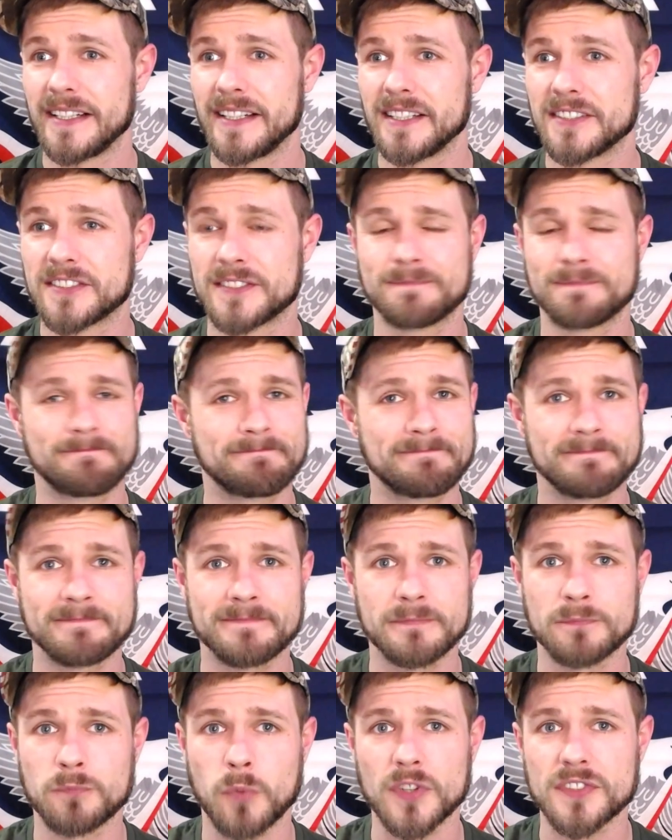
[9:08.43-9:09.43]
it
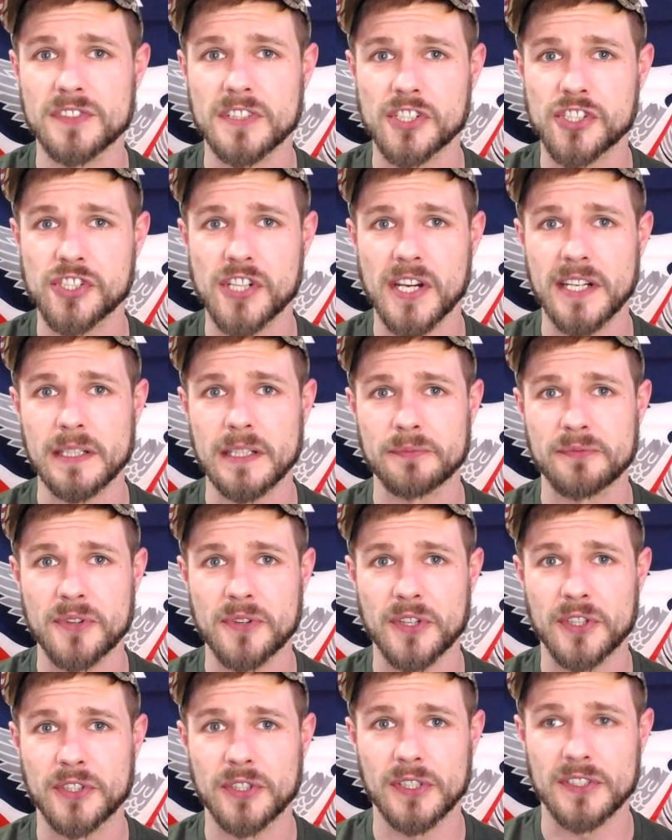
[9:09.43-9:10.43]
wasn't a shake up for
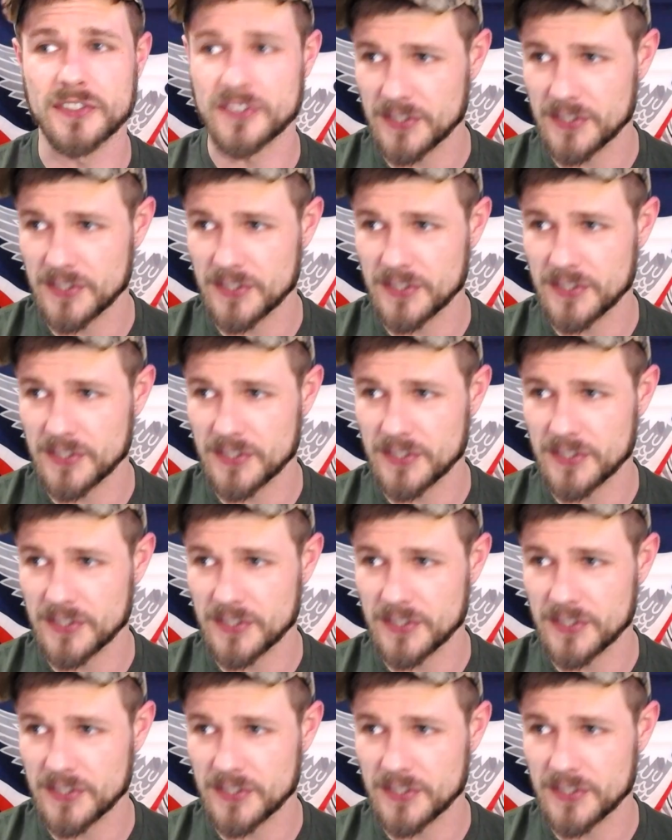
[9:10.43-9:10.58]
the good.